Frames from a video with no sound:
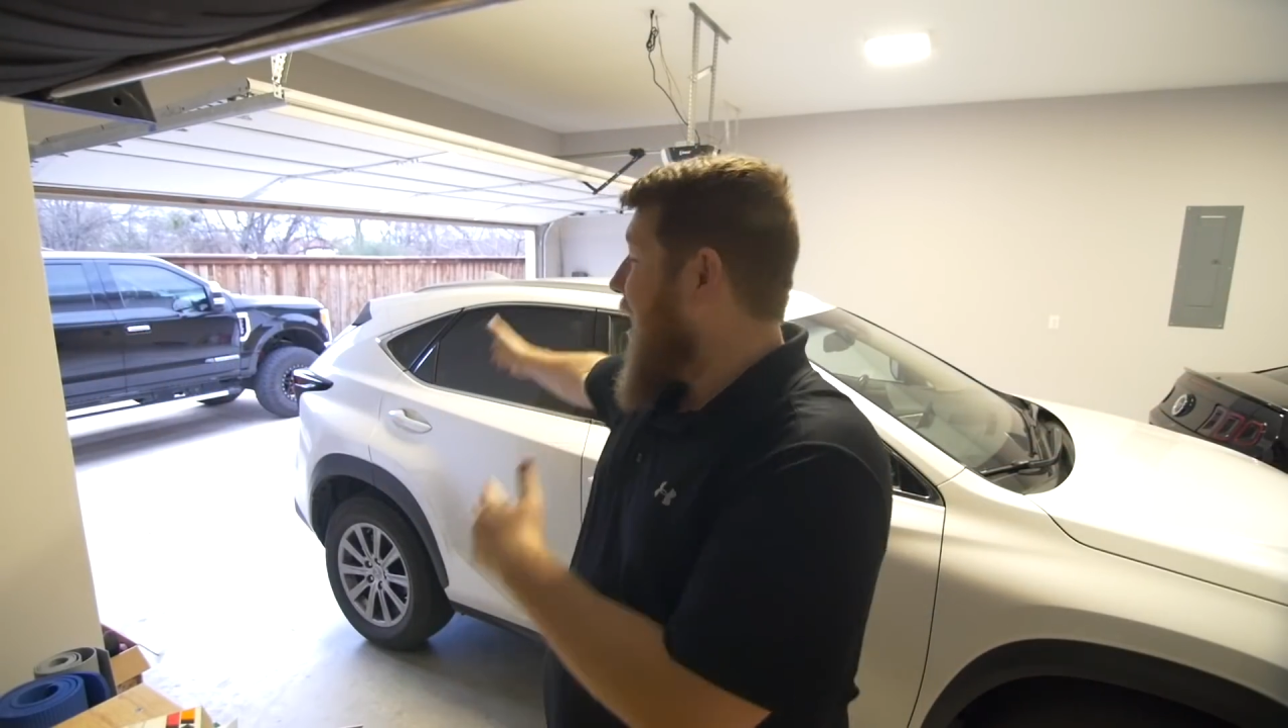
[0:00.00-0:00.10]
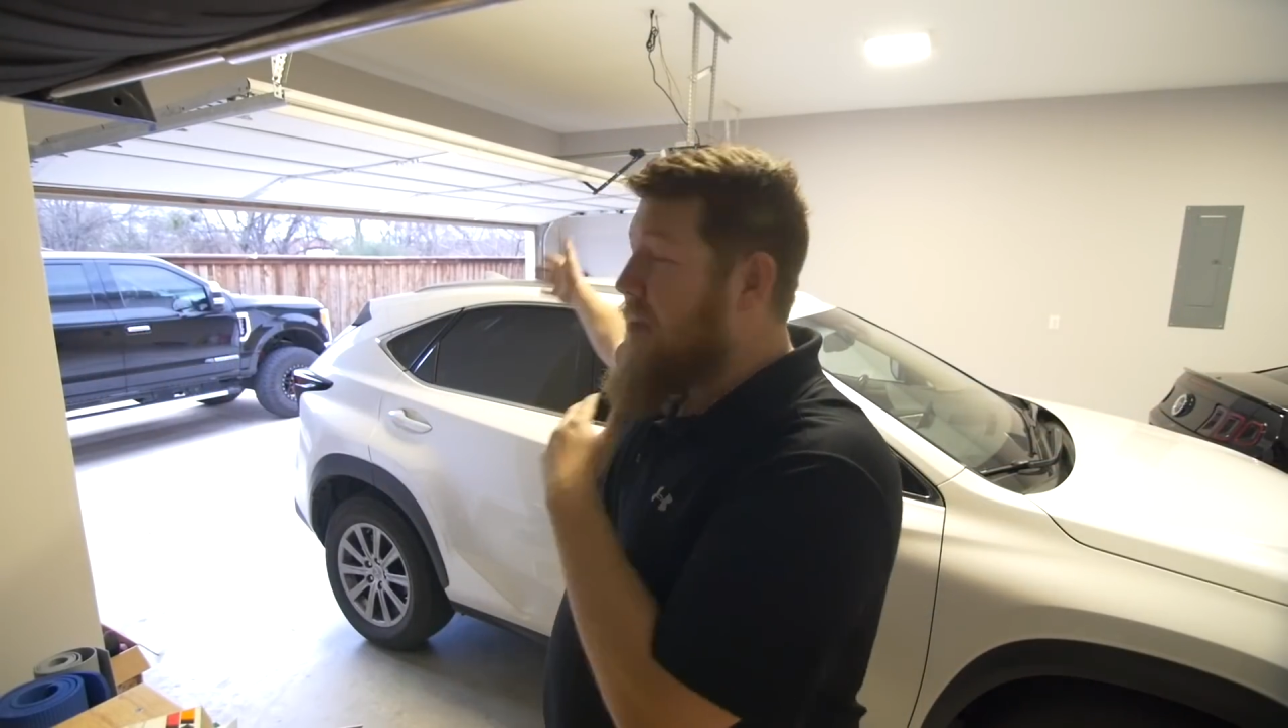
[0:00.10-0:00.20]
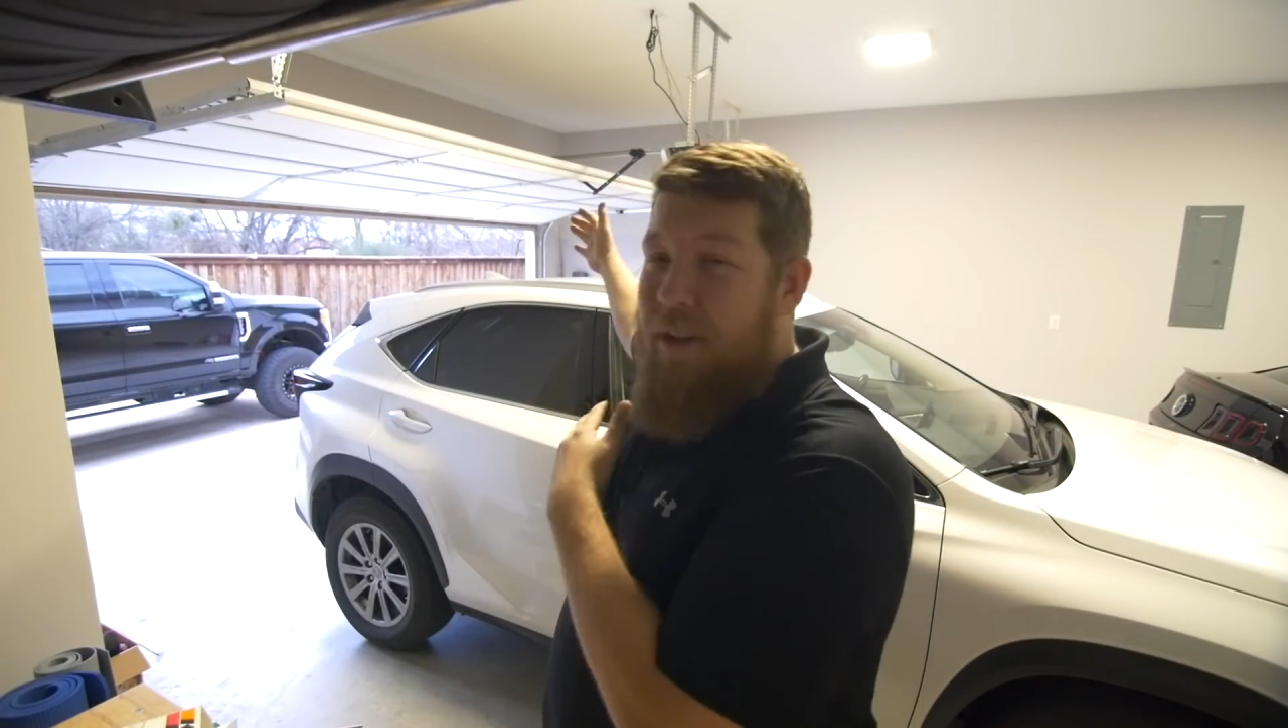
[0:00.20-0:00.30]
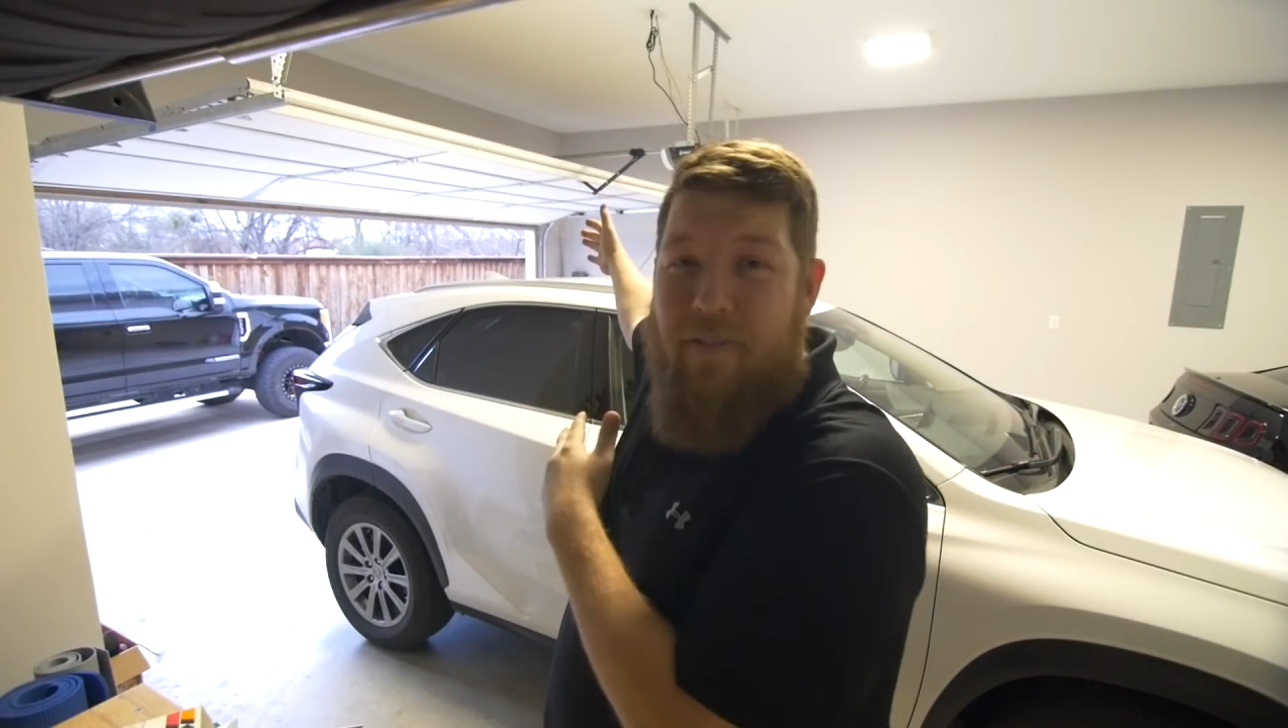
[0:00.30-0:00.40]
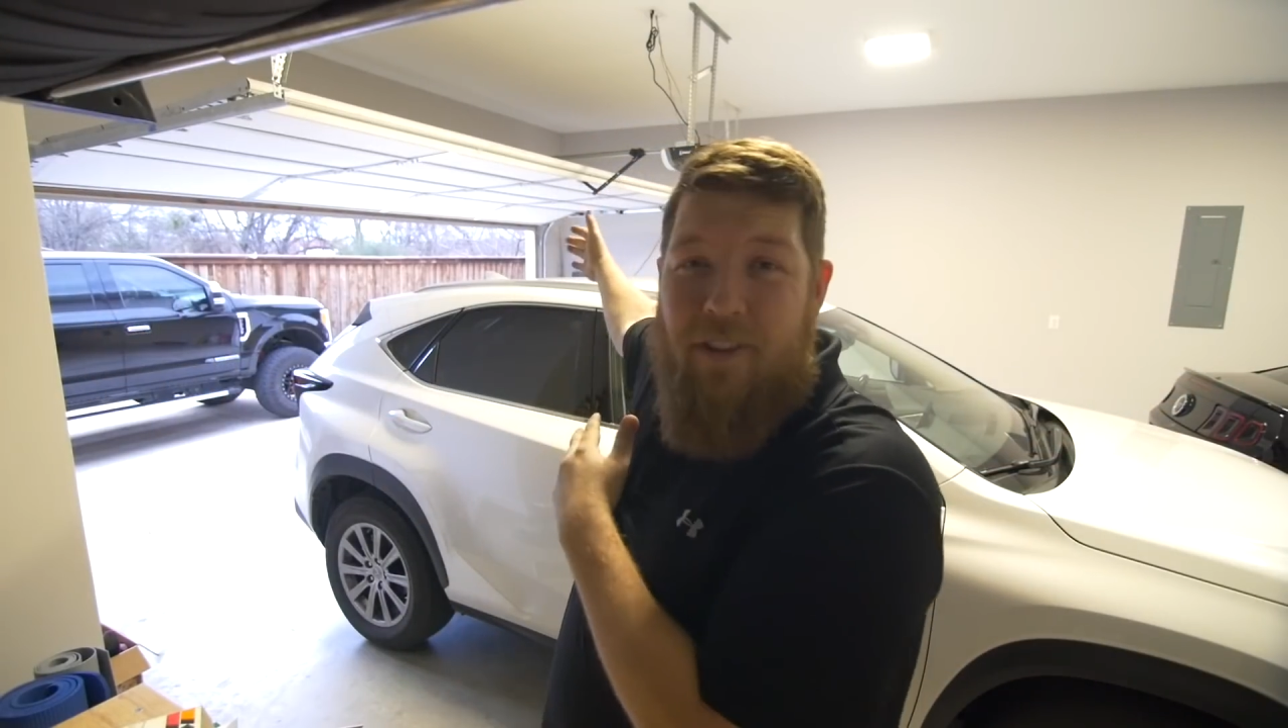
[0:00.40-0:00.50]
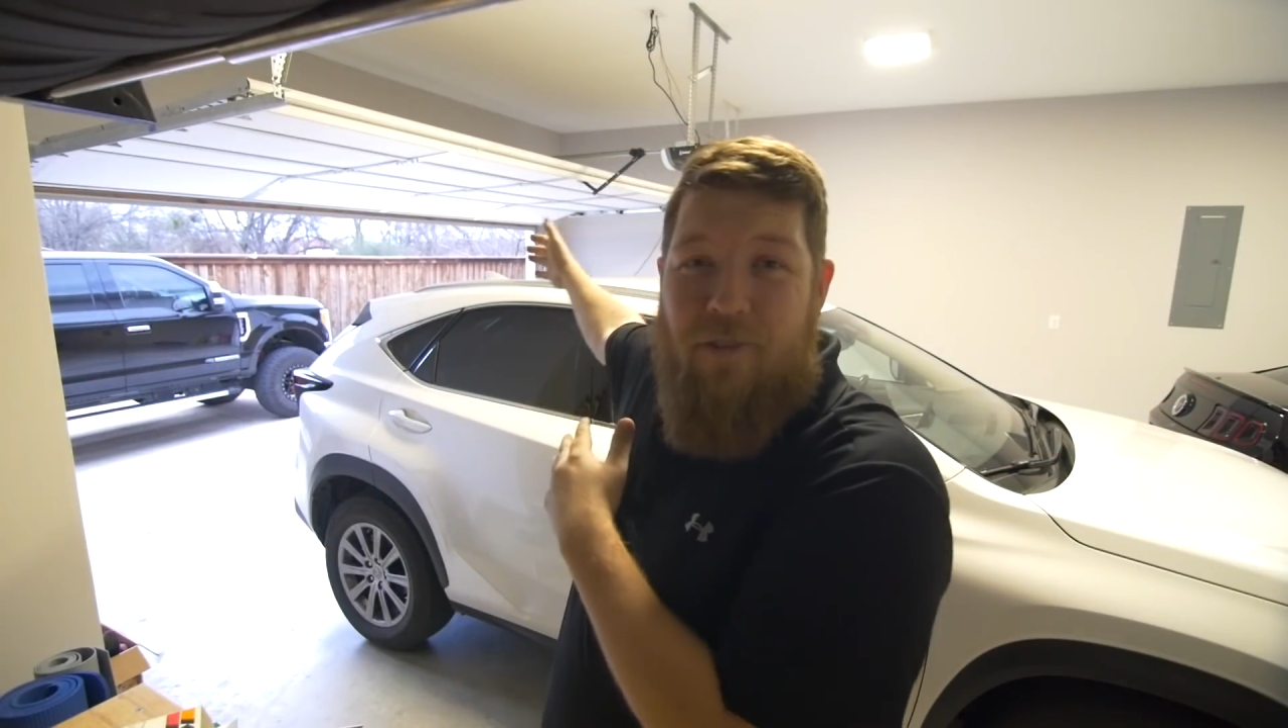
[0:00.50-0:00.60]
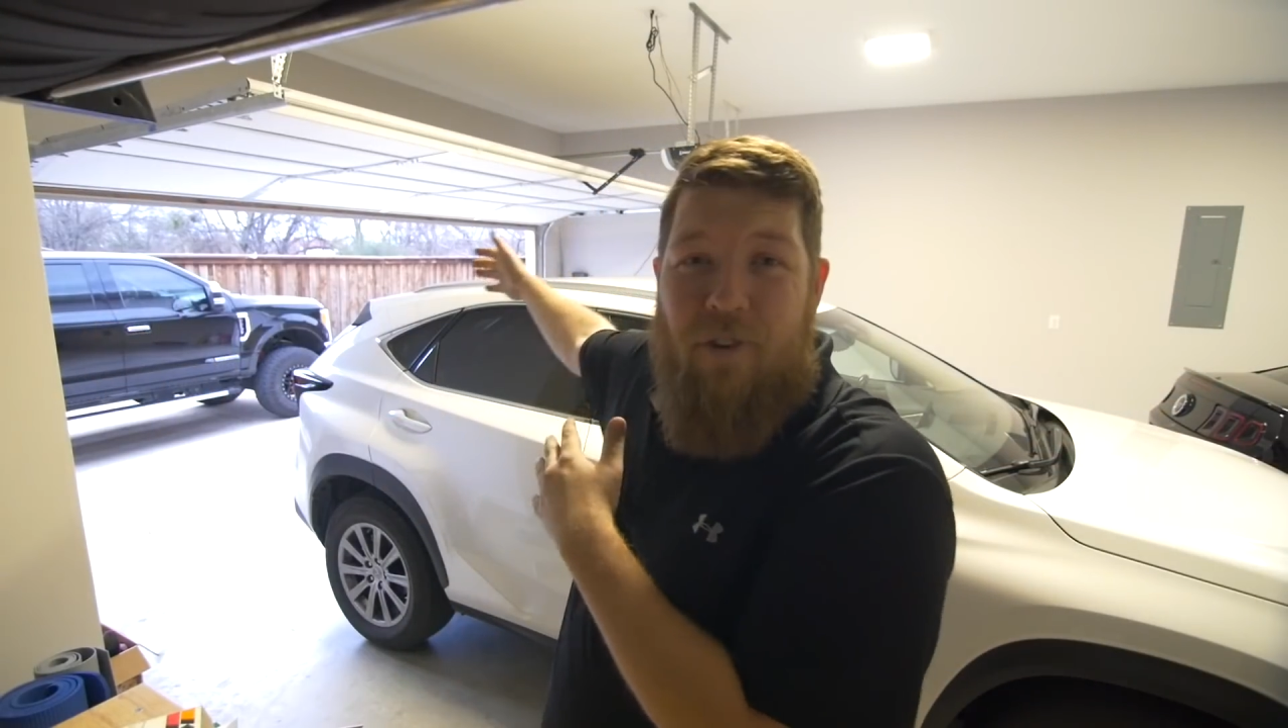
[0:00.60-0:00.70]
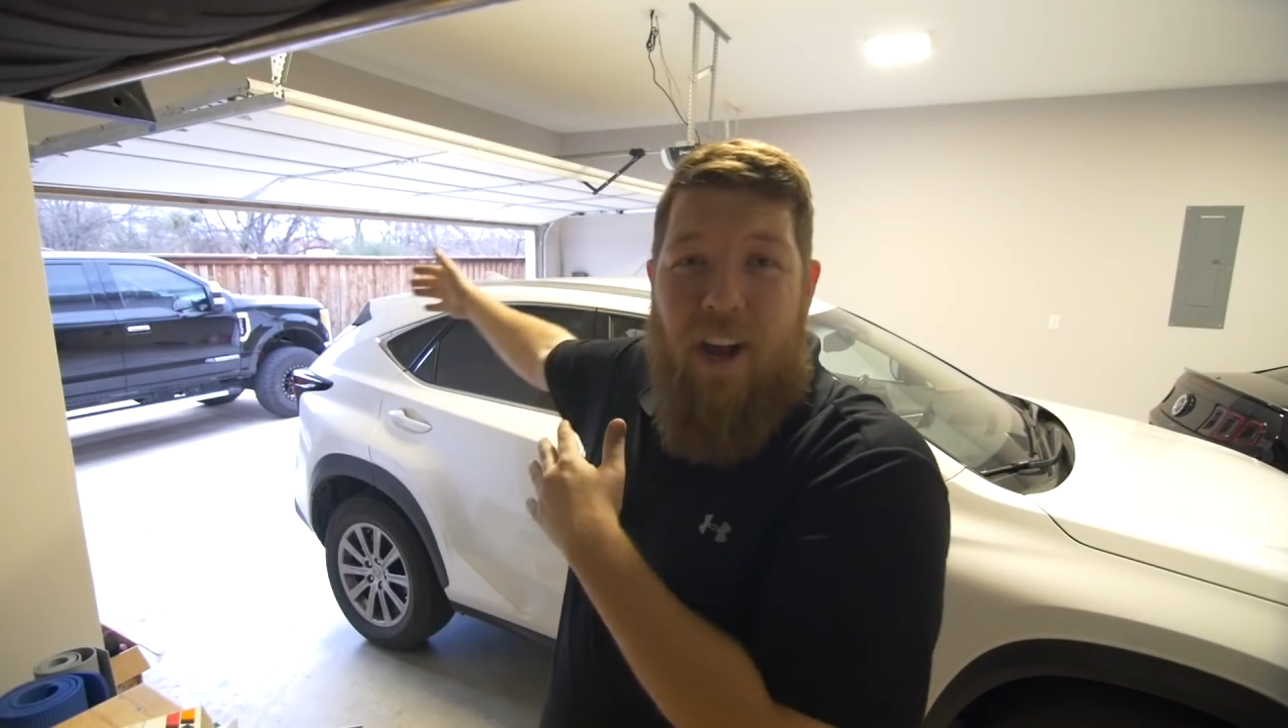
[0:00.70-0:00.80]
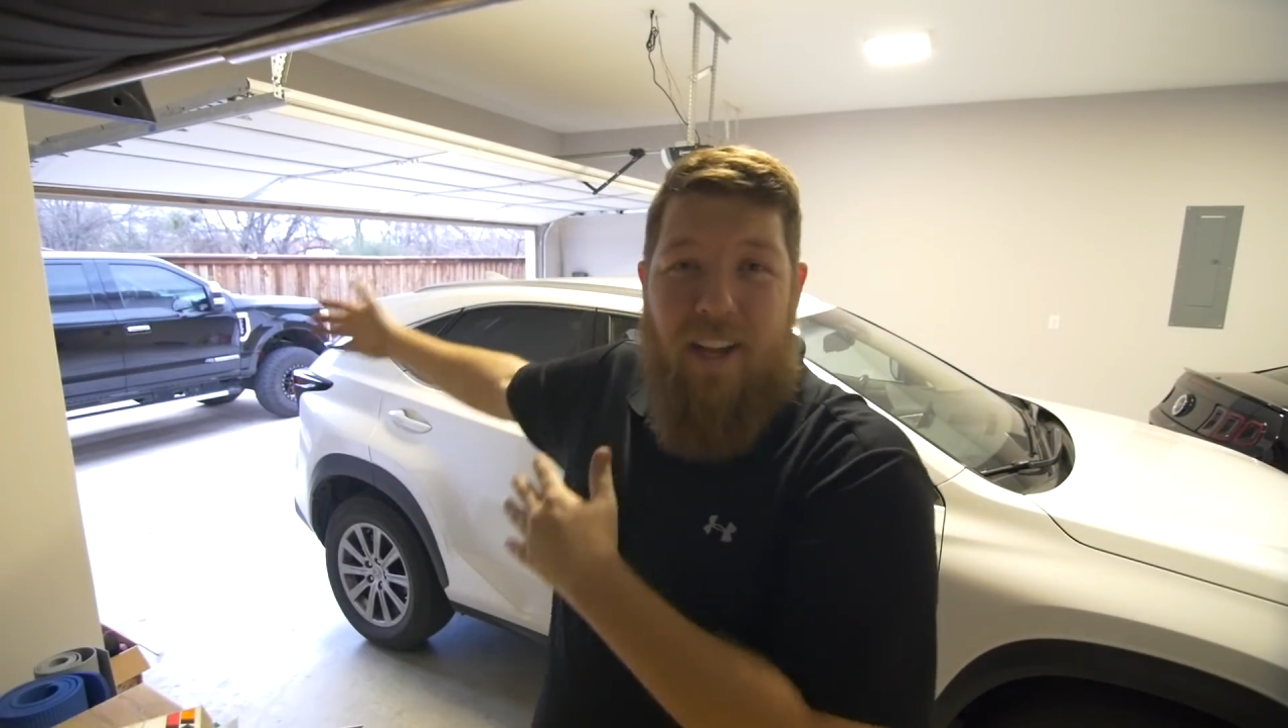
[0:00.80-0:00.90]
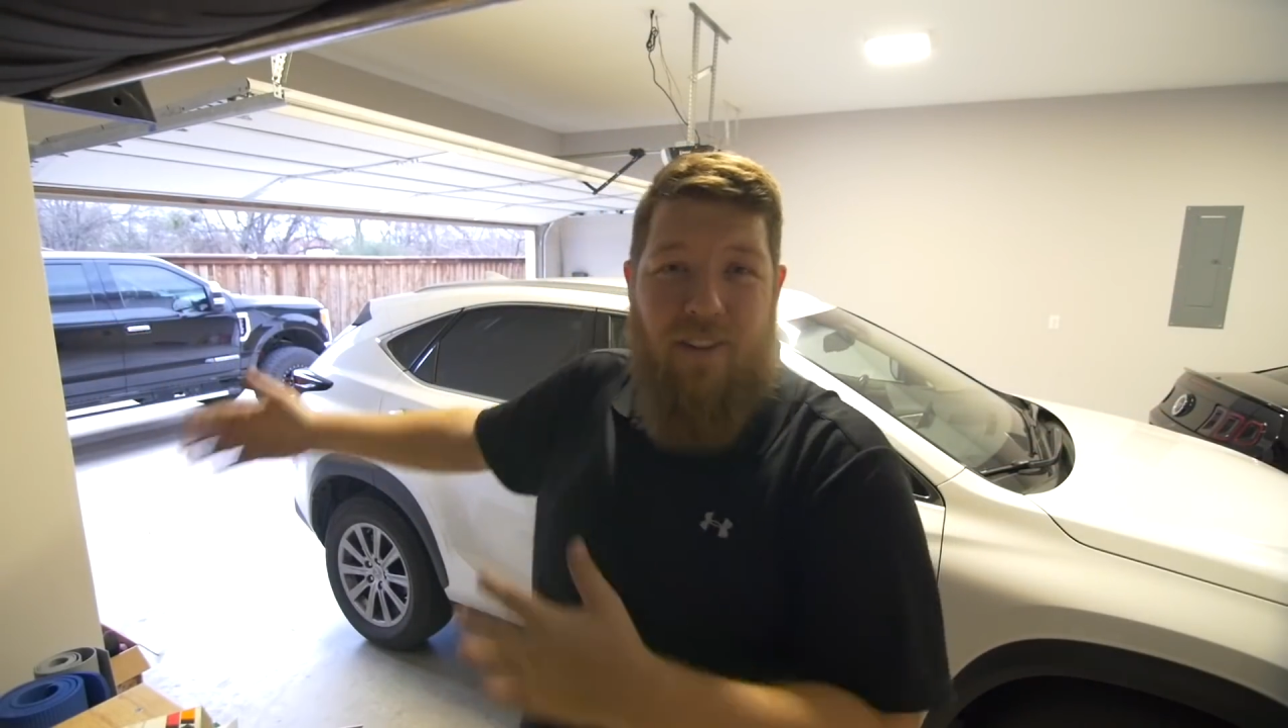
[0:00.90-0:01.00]
I'm loving the
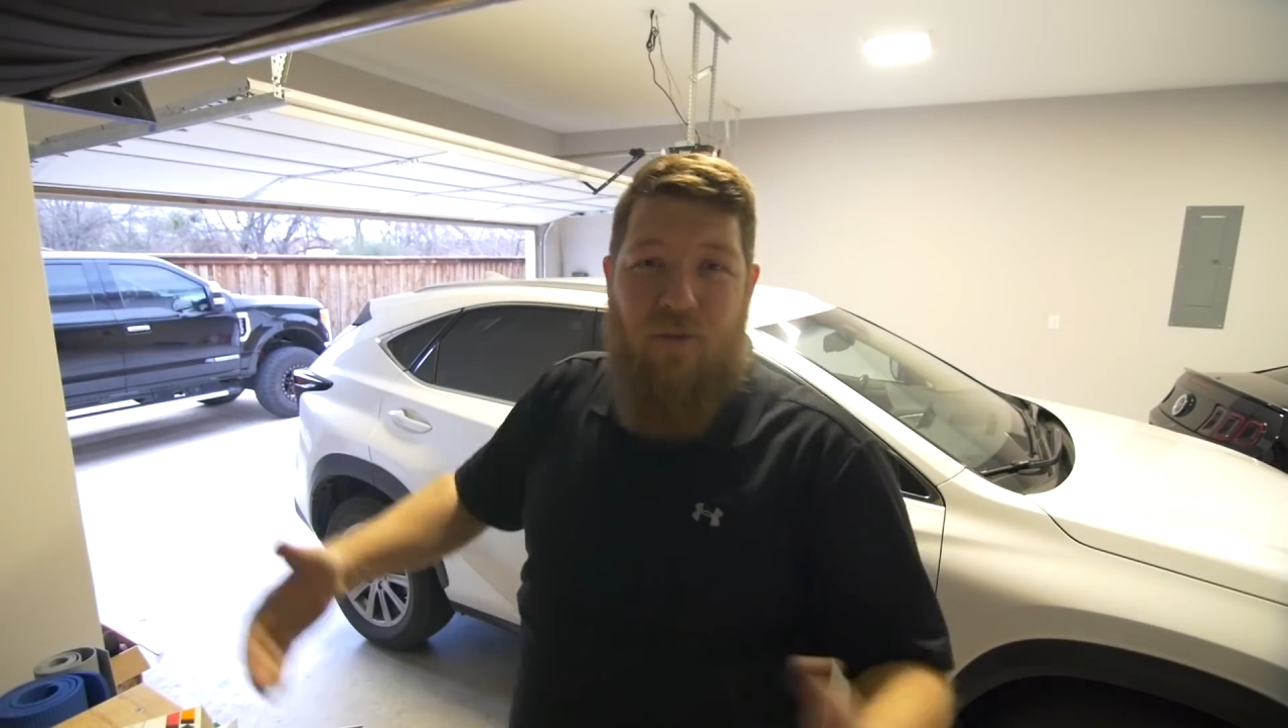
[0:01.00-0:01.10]
truck.